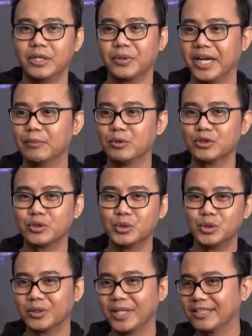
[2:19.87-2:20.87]
were able to
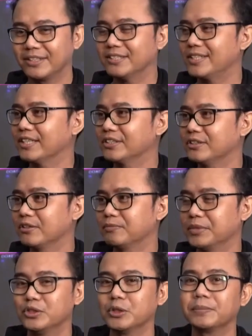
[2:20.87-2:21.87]
do like transactions of
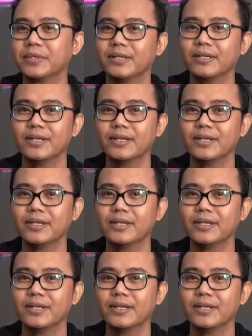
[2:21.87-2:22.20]
P2P.